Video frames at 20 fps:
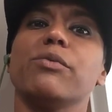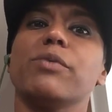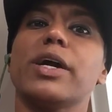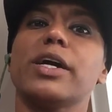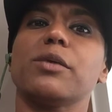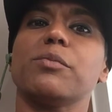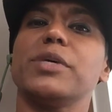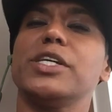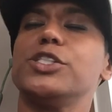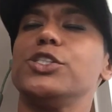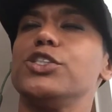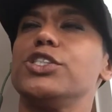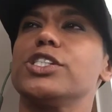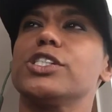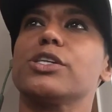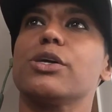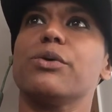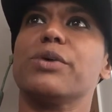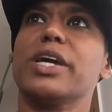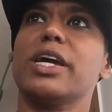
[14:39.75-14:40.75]
We recommend you
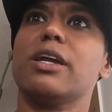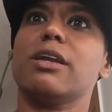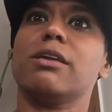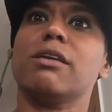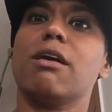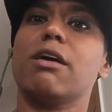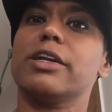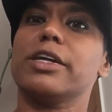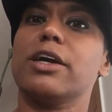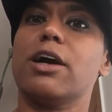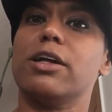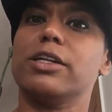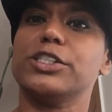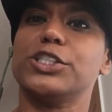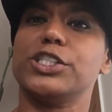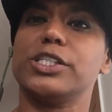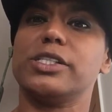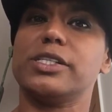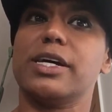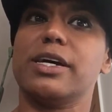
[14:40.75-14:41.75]
just go get an
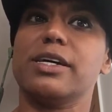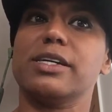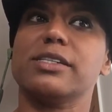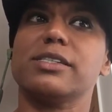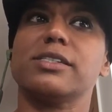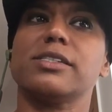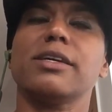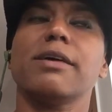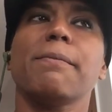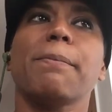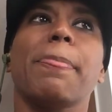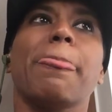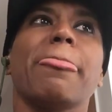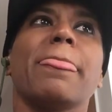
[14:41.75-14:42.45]
audiology test.